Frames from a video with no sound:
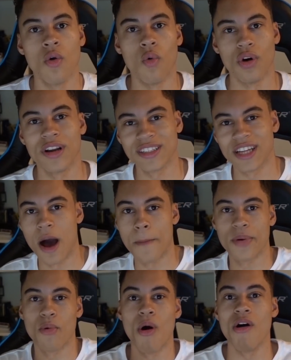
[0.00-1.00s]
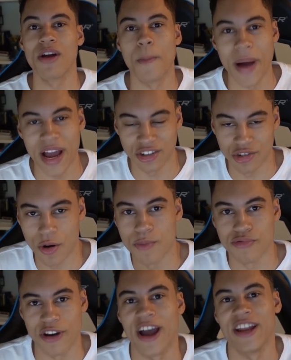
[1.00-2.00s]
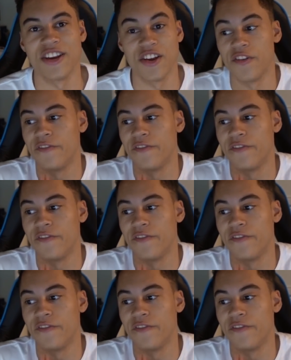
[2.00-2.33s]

What is up? Welcome back to a brand new